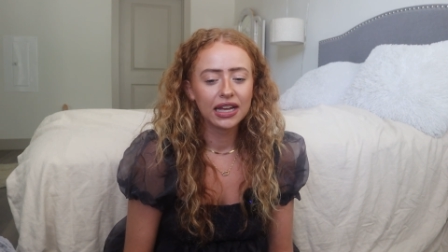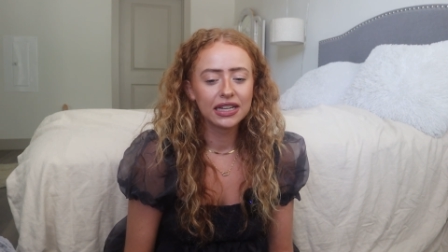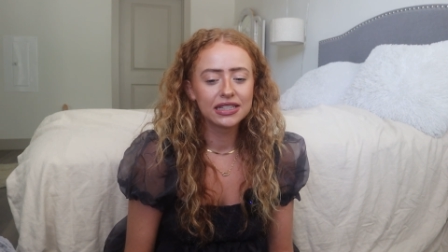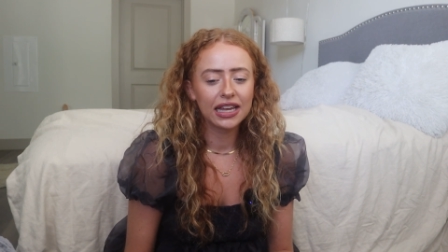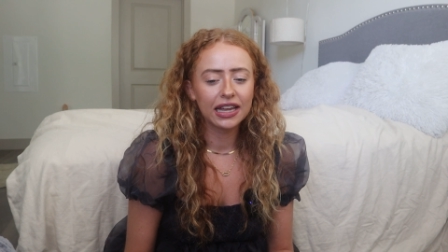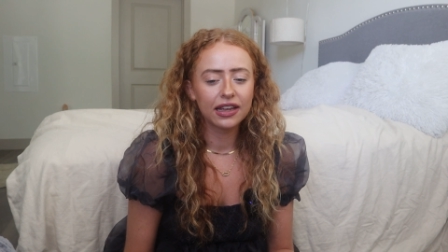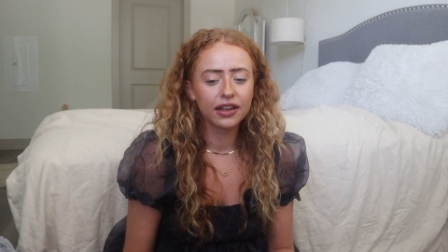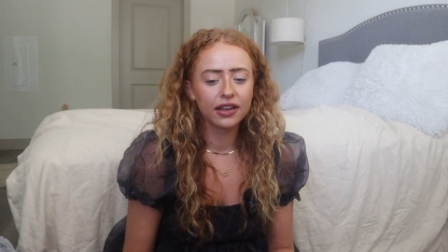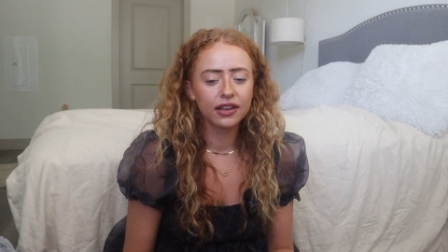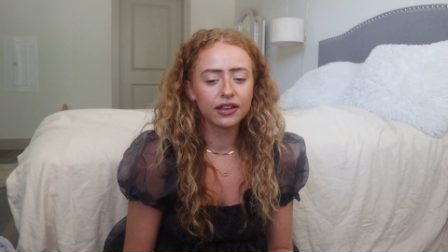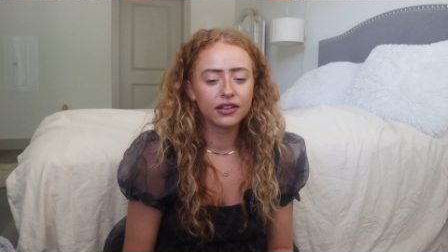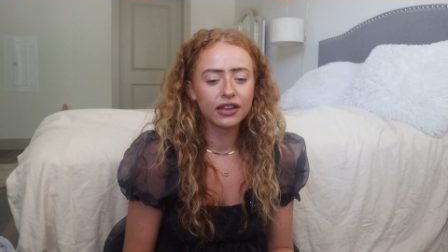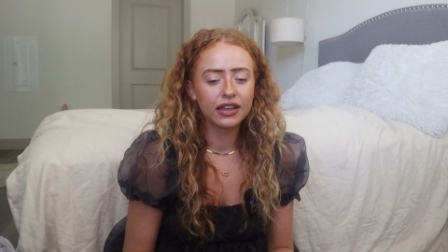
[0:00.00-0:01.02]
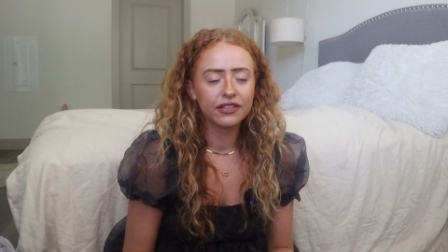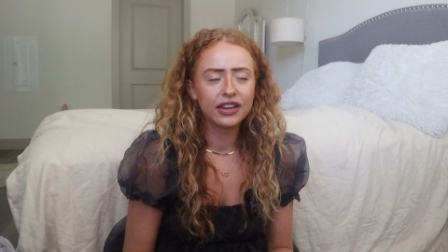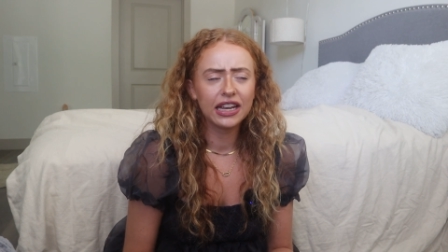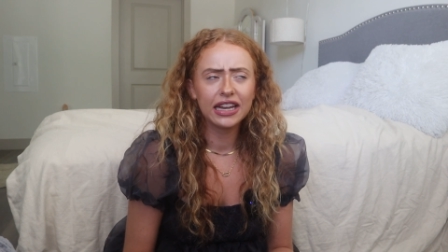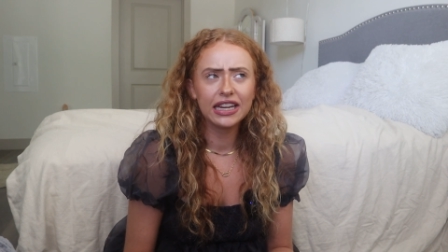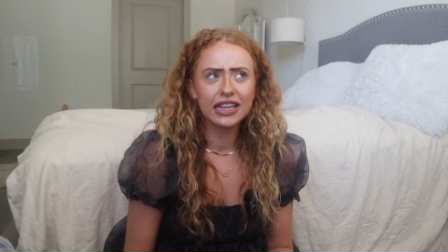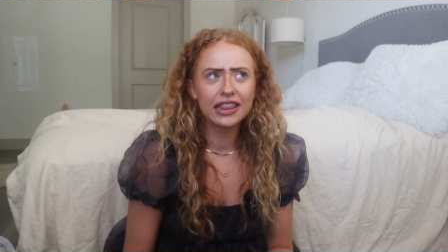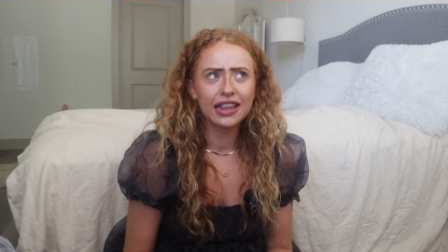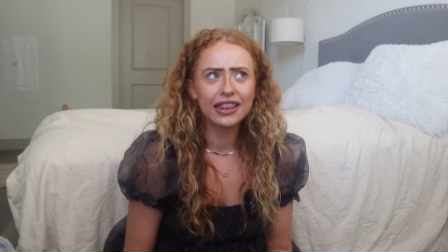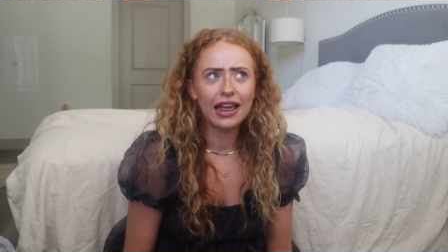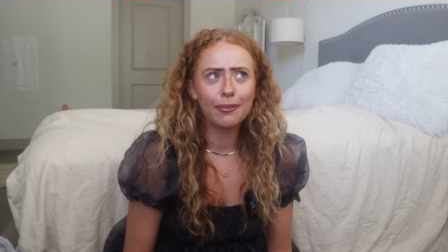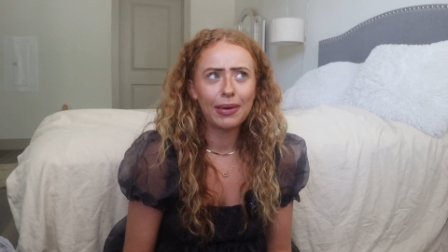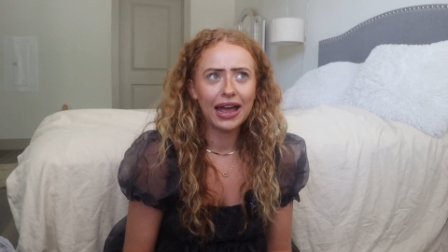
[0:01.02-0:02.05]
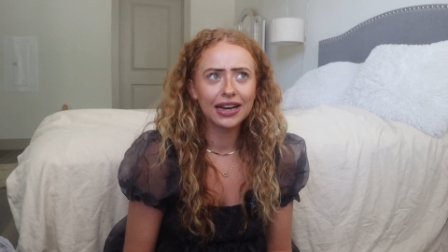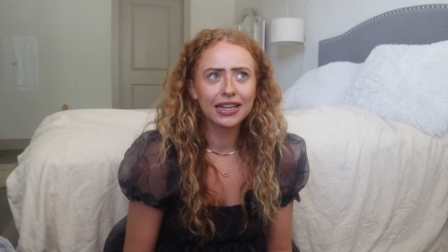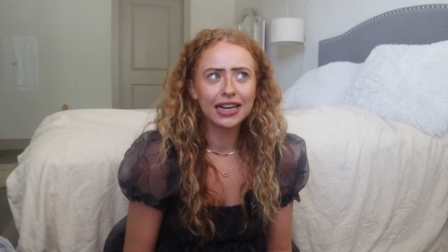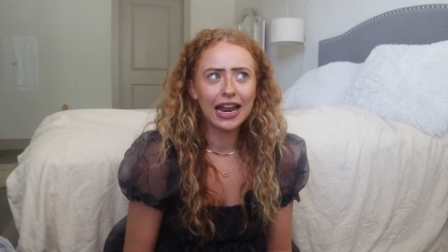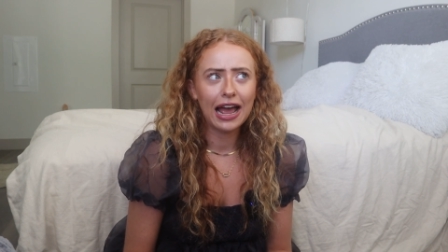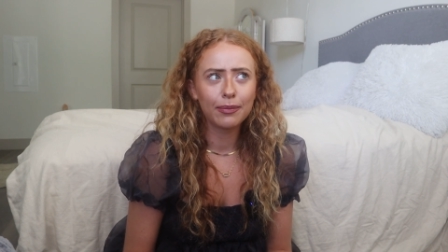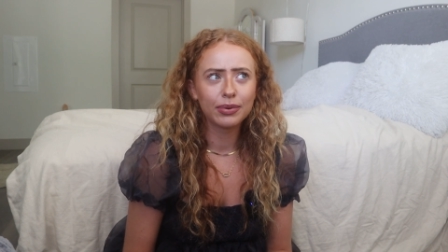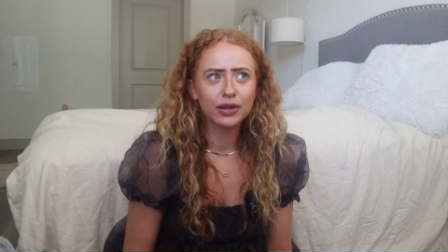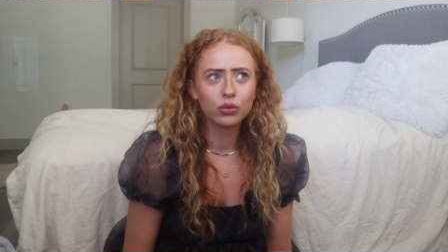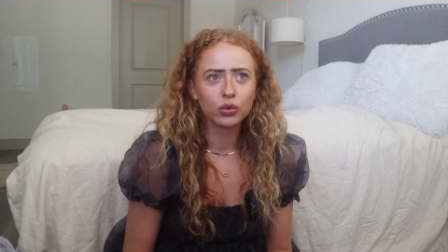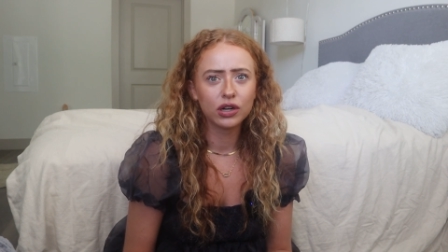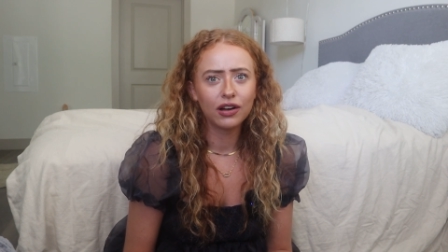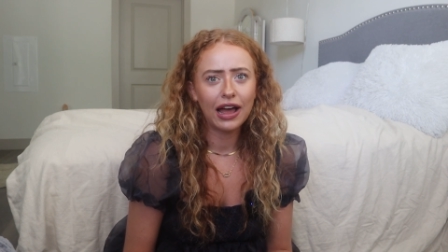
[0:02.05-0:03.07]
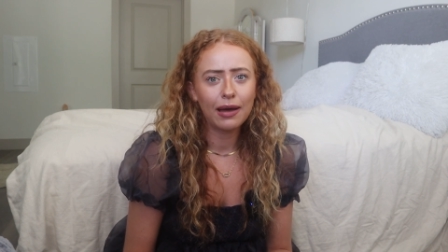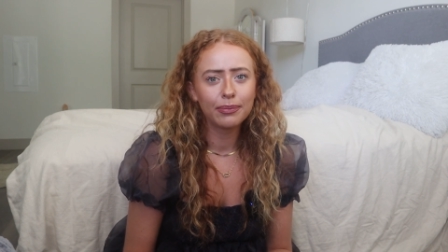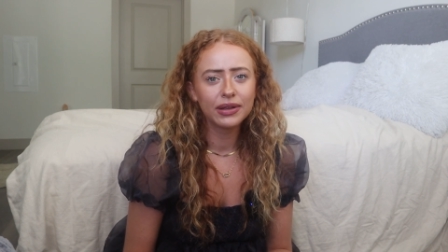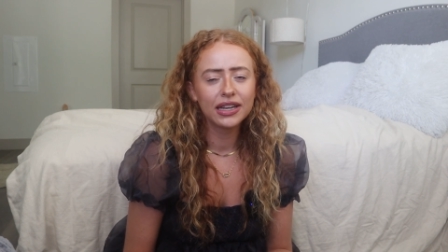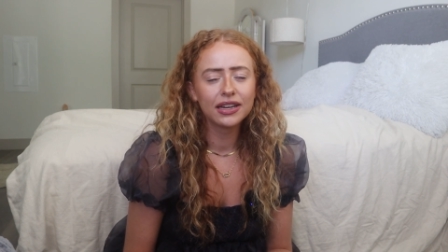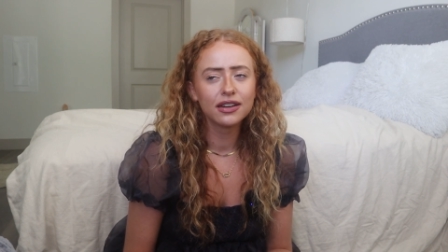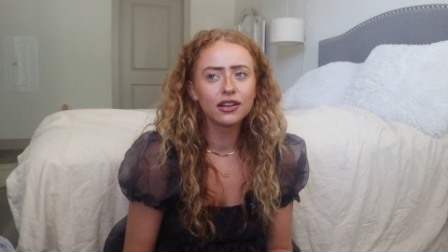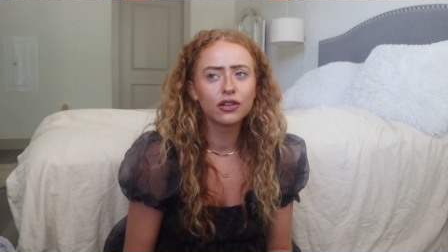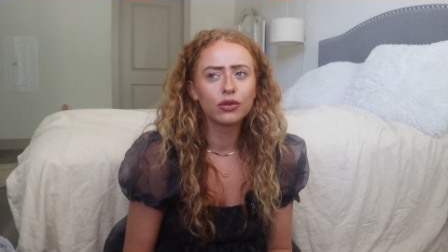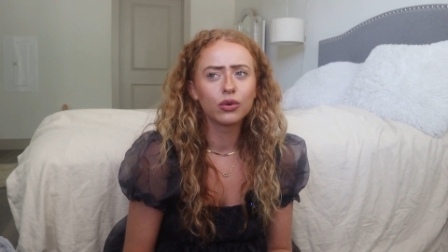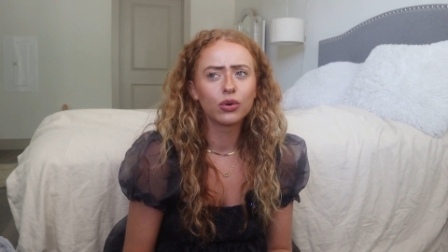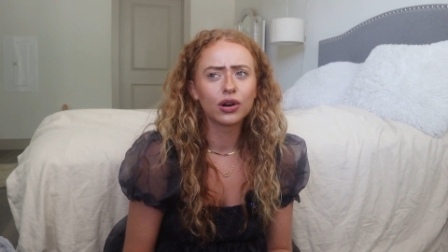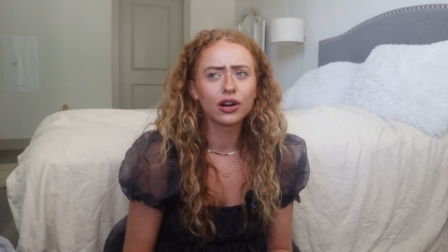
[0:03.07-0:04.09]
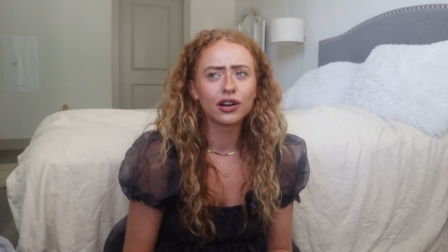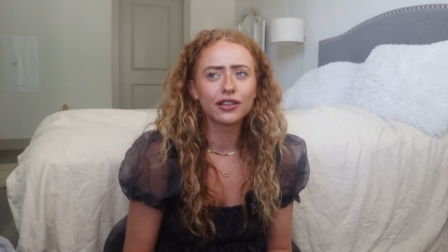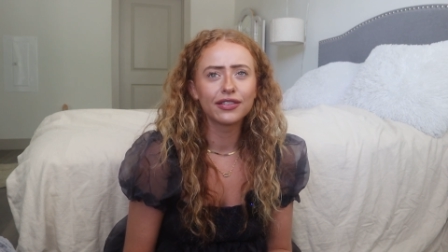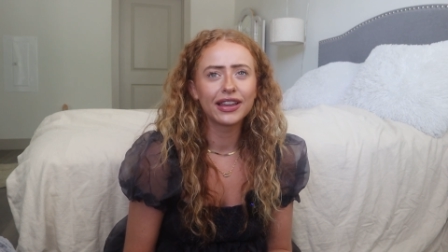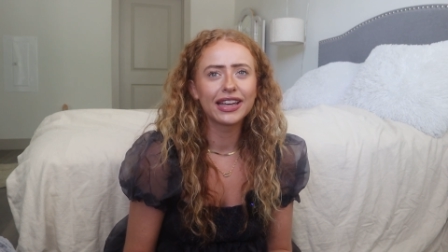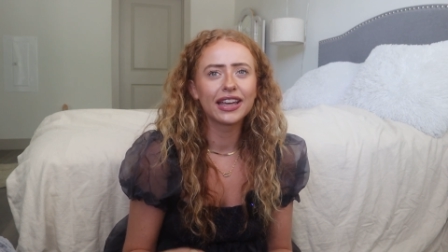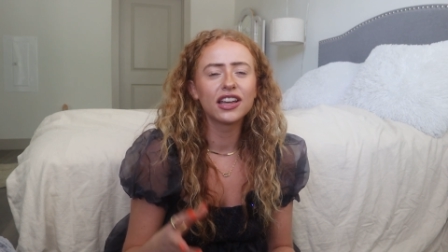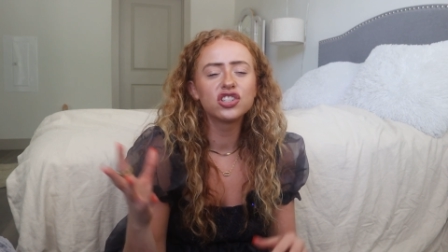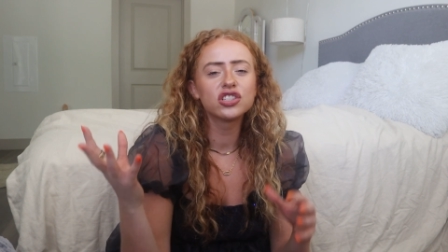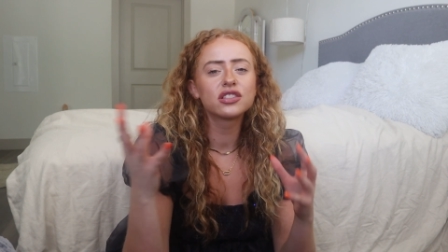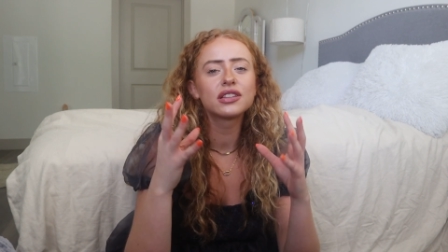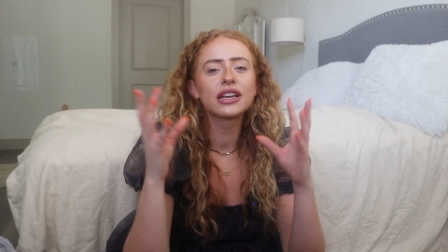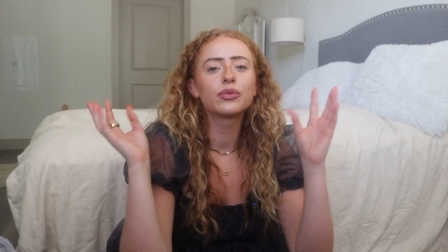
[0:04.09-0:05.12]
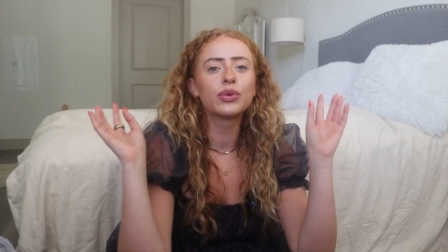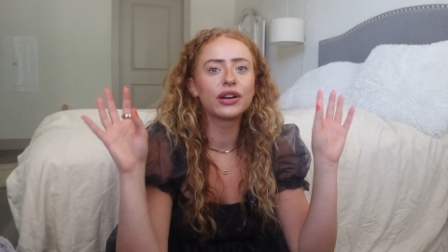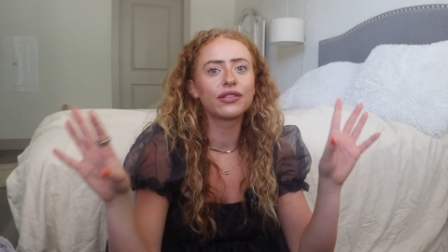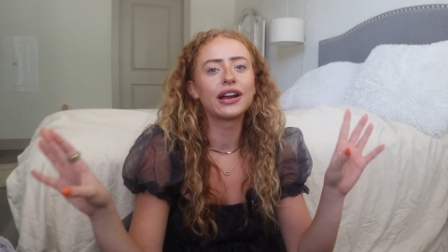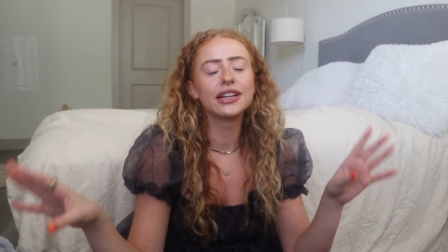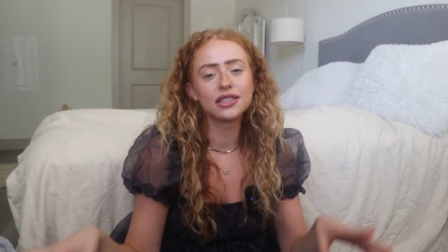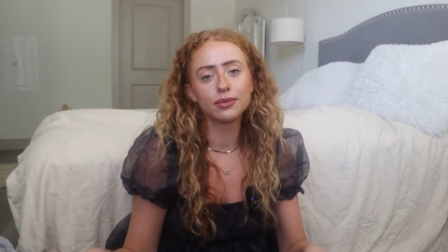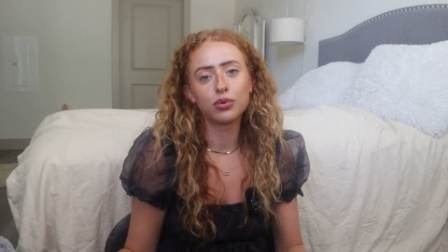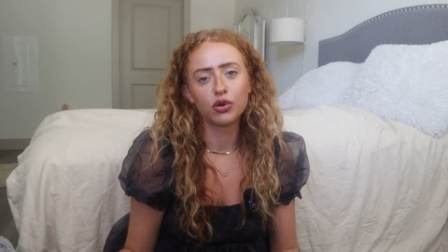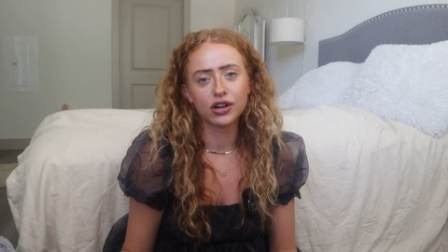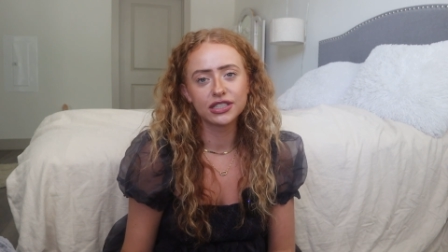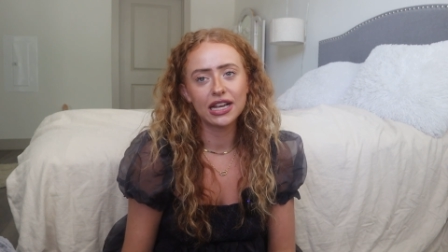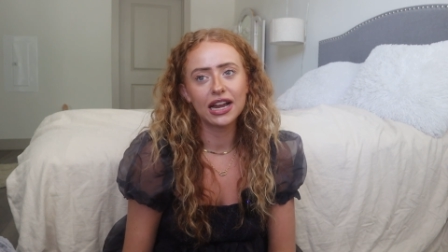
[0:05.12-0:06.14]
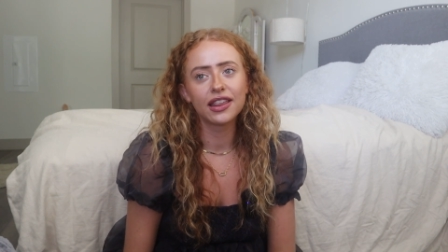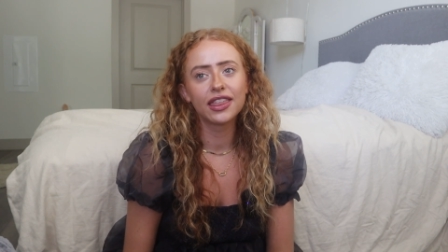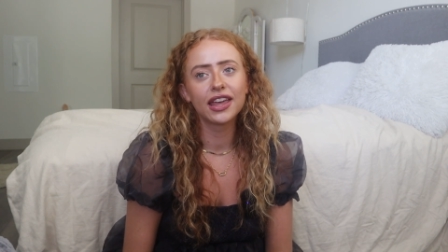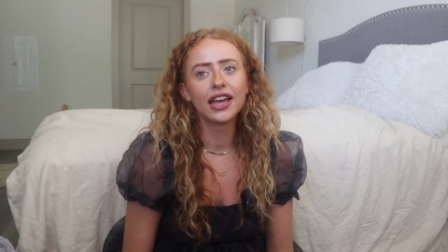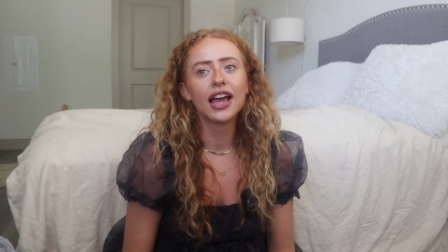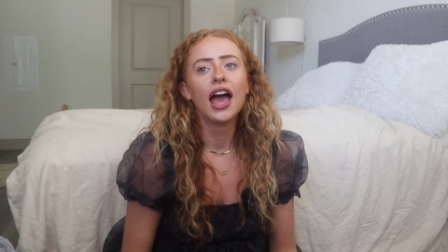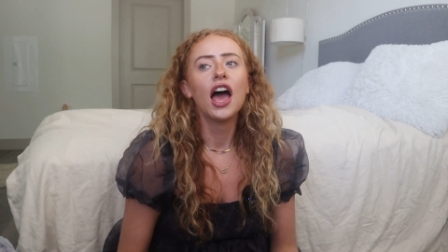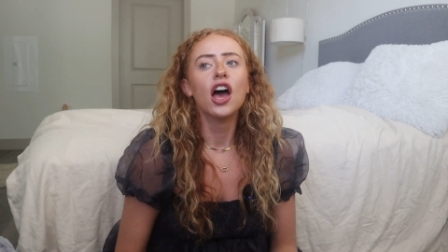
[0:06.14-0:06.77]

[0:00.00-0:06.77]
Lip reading: it's like if anything that bad can happen will happen, or like it just like when it rains it pours kind of thing.